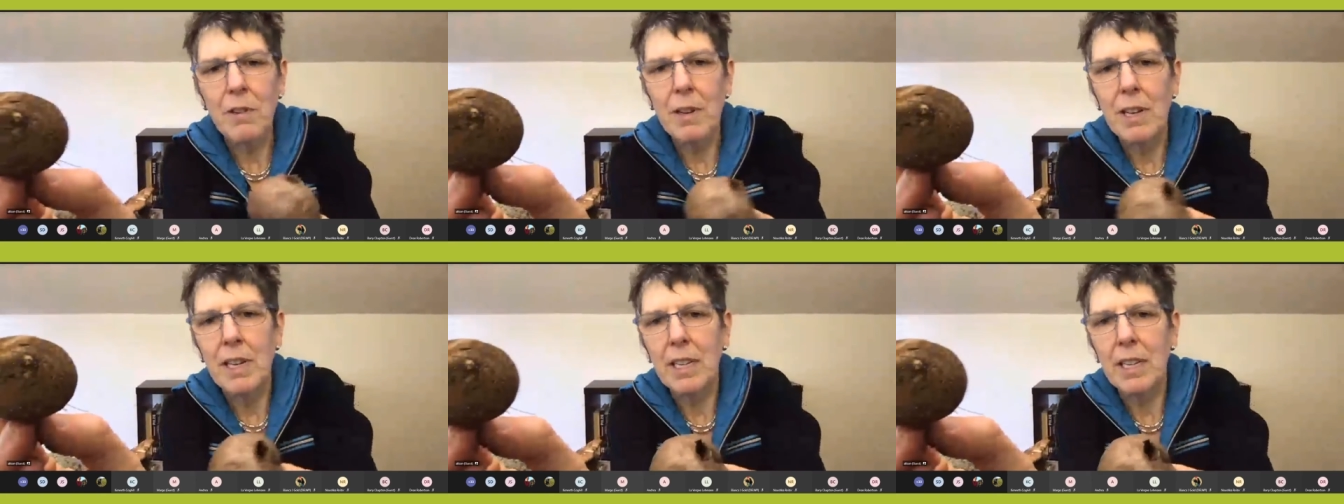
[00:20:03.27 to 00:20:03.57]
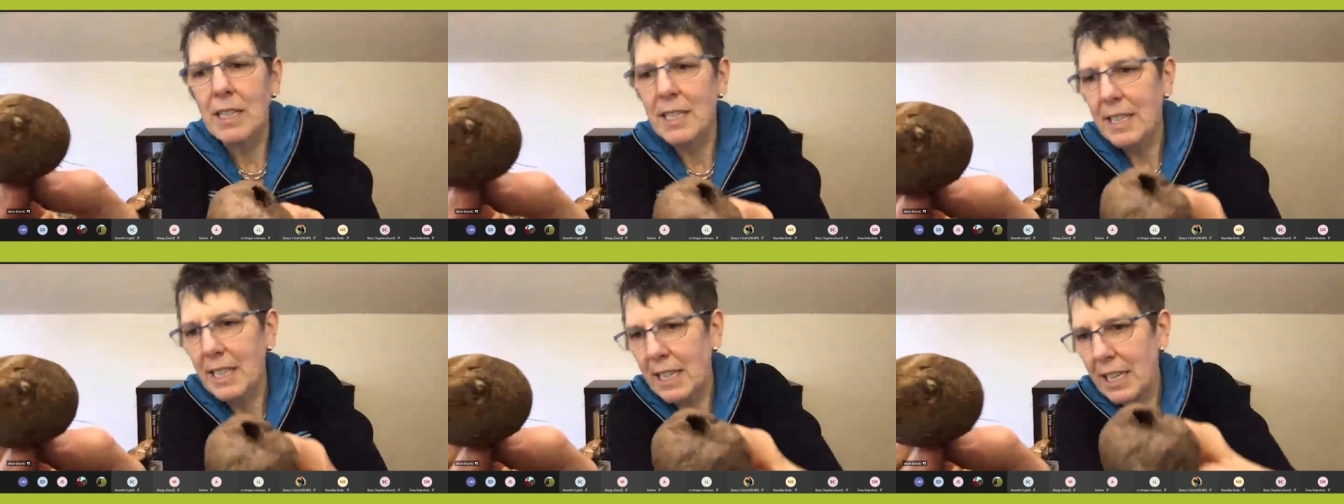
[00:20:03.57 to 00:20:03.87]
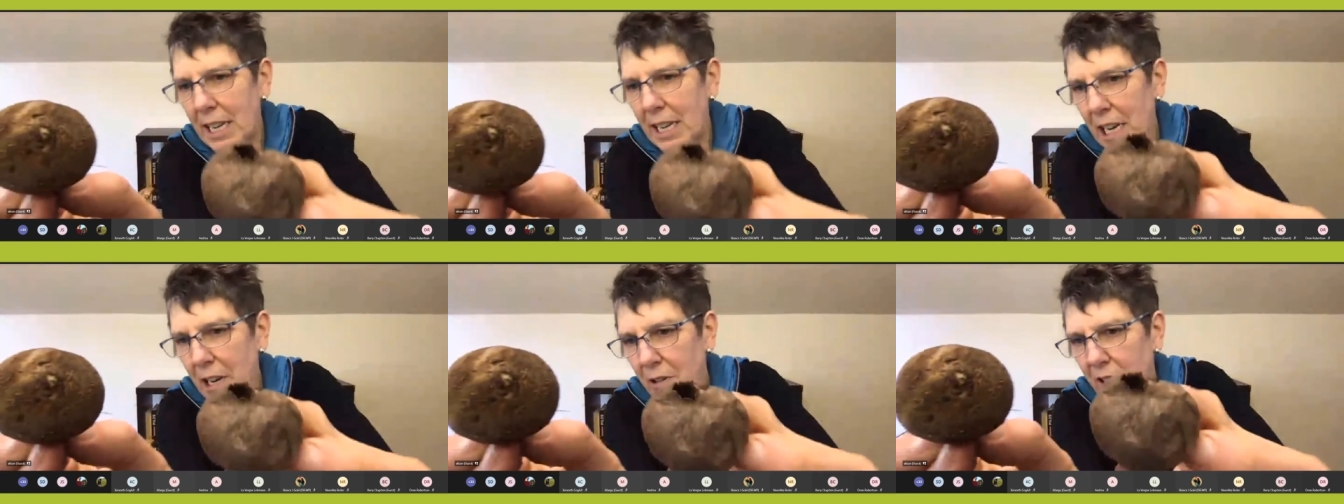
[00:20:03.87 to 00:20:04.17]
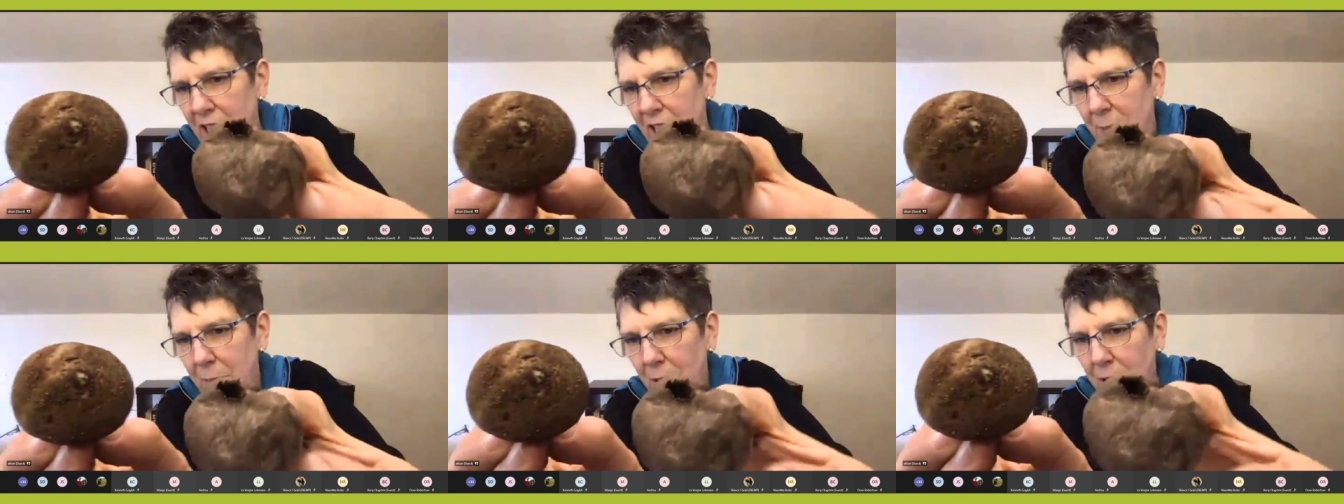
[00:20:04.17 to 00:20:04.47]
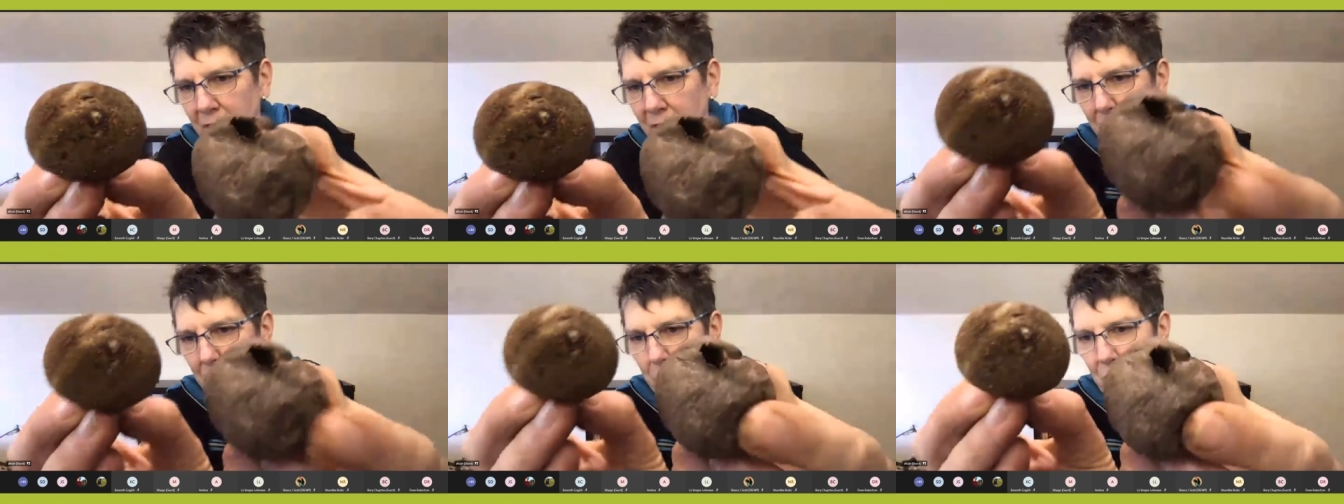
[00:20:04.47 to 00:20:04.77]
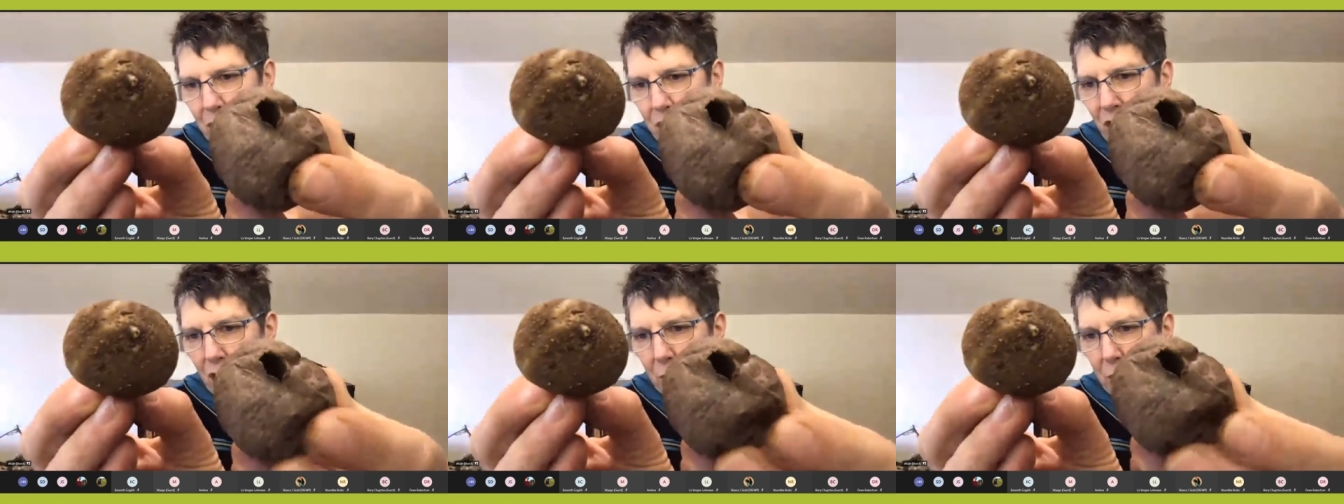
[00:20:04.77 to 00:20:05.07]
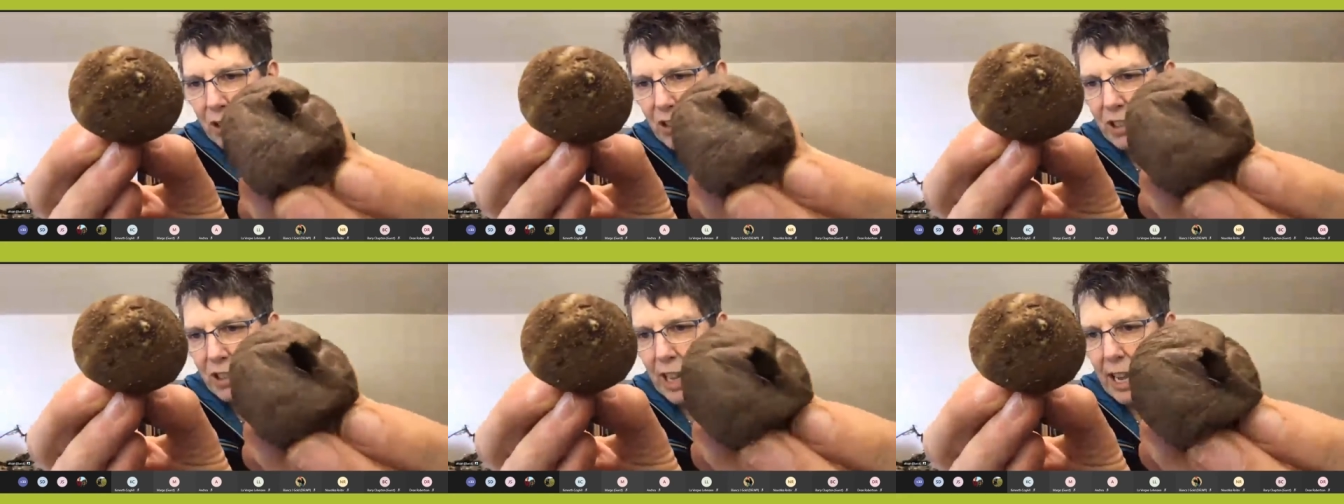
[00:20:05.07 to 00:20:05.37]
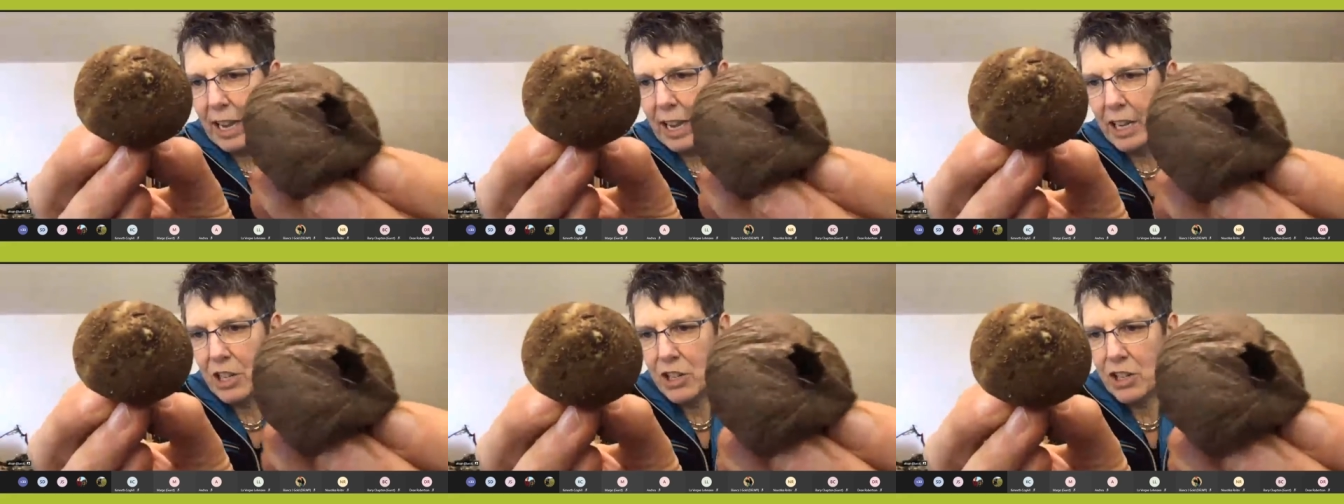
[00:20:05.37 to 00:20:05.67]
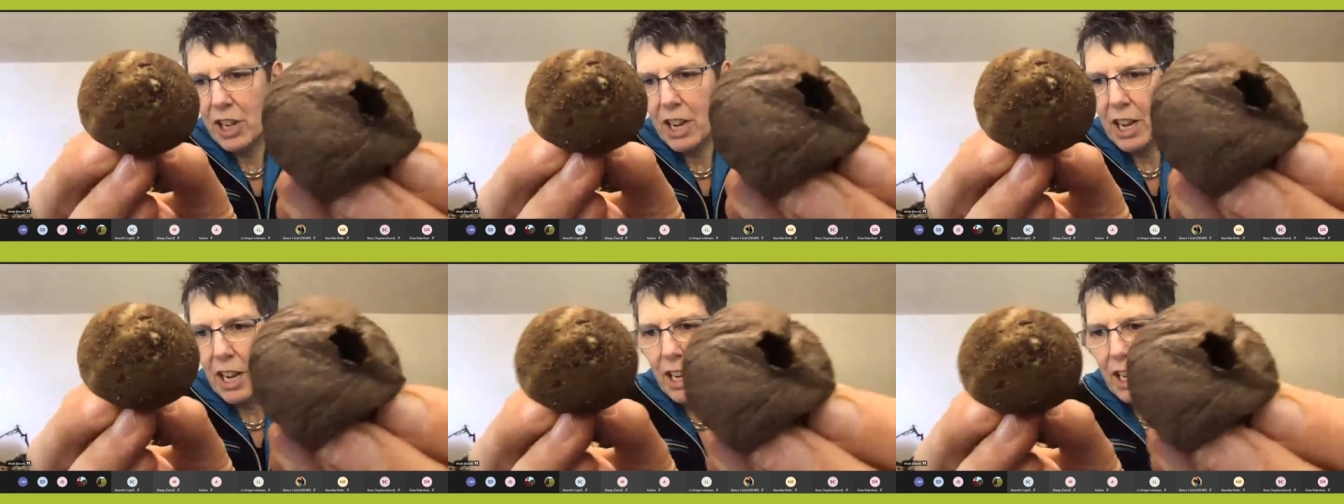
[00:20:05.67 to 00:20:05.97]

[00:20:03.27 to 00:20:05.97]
and you can see here in its mature stage,